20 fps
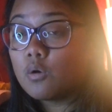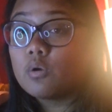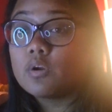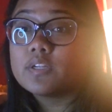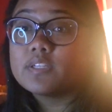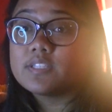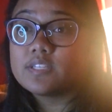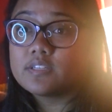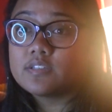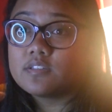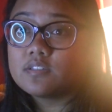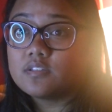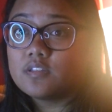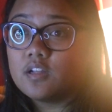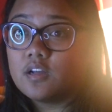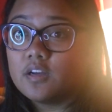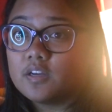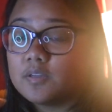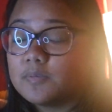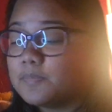or 6
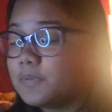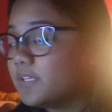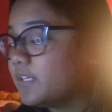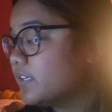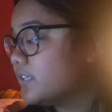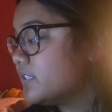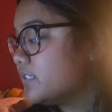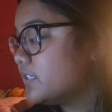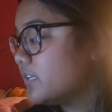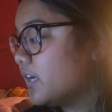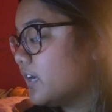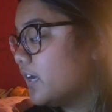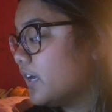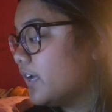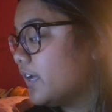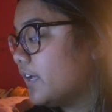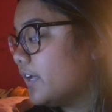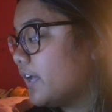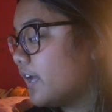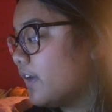o'clock because
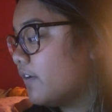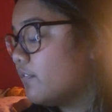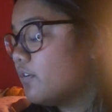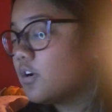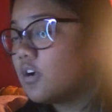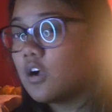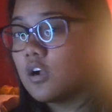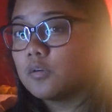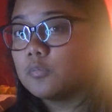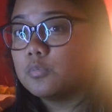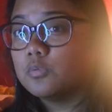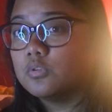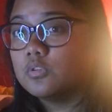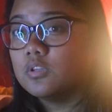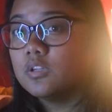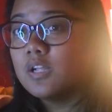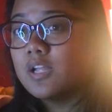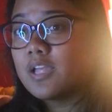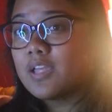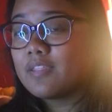I have a
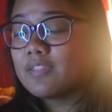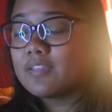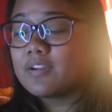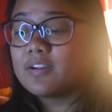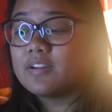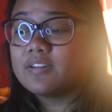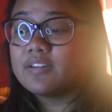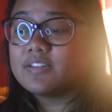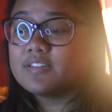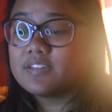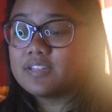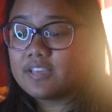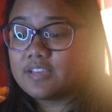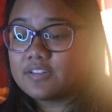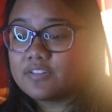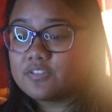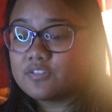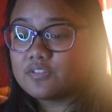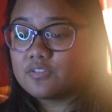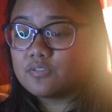carpool that I need to
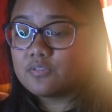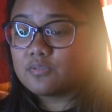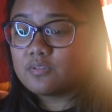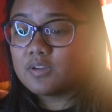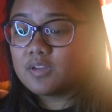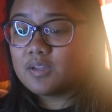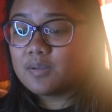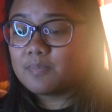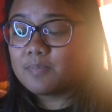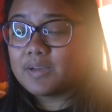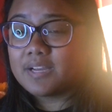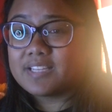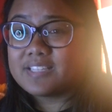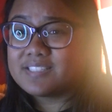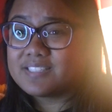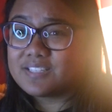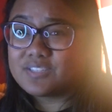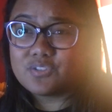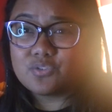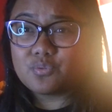get to by
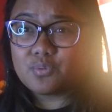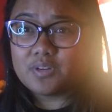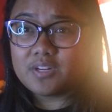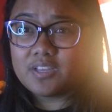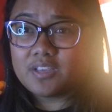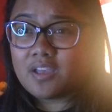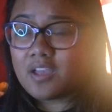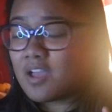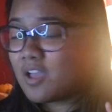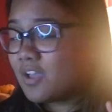6:20.